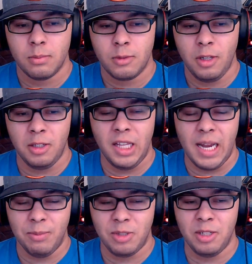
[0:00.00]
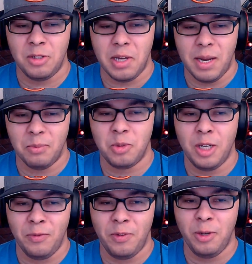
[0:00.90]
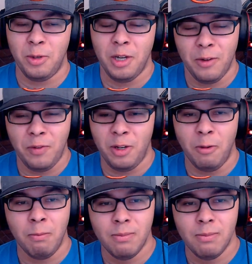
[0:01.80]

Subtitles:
Good times, good times. Good for you, good for you.